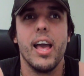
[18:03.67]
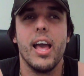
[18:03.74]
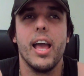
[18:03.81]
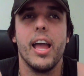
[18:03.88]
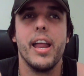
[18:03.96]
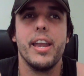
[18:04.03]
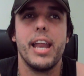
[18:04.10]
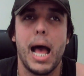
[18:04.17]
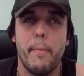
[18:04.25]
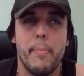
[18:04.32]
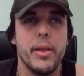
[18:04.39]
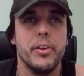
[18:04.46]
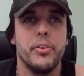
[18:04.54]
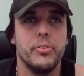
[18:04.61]
and
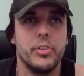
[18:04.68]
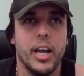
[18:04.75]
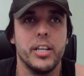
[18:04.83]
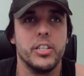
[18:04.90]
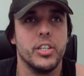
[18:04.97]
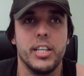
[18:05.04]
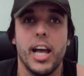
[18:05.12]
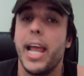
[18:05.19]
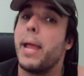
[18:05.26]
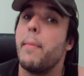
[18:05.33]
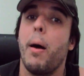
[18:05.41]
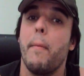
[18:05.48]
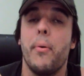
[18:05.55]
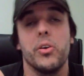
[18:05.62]
happy to change the date, in
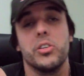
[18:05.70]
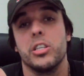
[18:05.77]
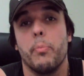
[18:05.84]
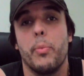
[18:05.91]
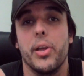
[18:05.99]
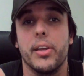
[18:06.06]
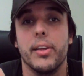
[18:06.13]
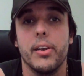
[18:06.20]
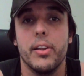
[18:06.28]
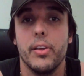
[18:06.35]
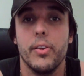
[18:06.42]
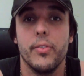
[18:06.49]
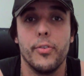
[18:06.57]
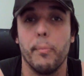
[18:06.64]
my personal opinion,
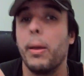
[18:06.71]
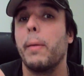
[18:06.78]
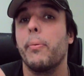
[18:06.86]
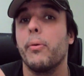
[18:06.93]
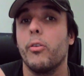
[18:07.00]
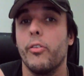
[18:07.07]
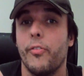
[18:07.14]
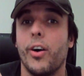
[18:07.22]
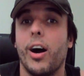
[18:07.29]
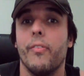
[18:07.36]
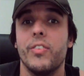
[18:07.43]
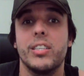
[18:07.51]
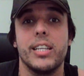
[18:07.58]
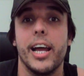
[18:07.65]
for people who
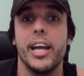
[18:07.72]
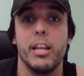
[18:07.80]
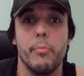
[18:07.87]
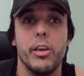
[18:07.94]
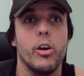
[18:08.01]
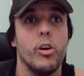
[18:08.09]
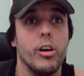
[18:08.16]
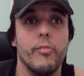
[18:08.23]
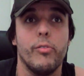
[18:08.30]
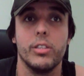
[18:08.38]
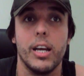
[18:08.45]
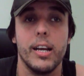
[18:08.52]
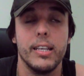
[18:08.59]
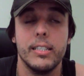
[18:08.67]
find this day to be a hurtful
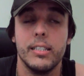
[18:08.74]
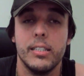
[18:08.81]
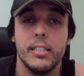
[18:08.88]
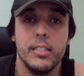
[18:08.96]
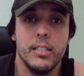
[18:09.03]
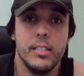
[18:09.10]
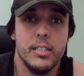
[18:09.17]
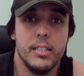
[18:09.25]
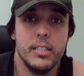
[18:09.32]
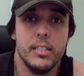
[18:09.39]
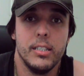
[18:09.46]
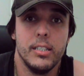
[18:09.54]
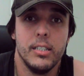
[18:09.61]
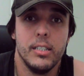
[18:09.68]
day.
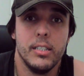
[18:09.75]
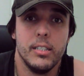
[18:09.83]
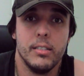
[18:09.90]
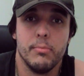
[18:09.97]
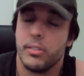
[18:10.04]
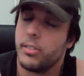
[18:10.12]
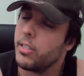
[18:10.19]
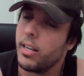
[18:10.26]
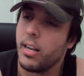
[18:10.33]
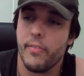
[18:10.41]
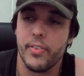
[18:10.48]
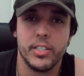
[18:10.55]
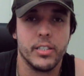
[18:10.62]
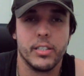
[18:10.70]
Because I
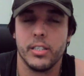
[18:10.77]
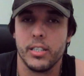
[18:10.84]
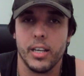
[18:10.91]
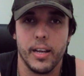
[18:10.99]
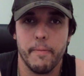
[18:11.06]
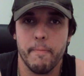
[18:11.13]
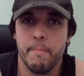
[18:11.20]
love you just the same.